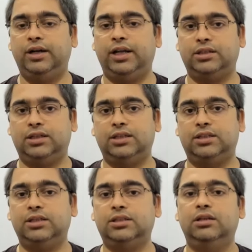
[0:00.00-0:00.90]
test
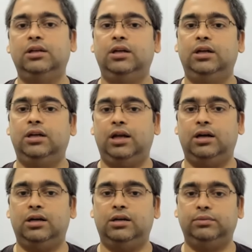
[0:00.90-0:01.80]
cases.
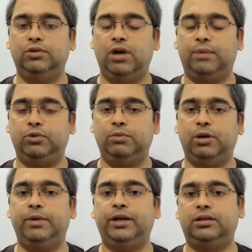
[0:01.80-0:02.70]
You have to
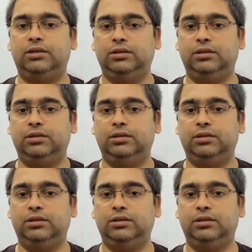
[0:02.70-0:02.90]
implement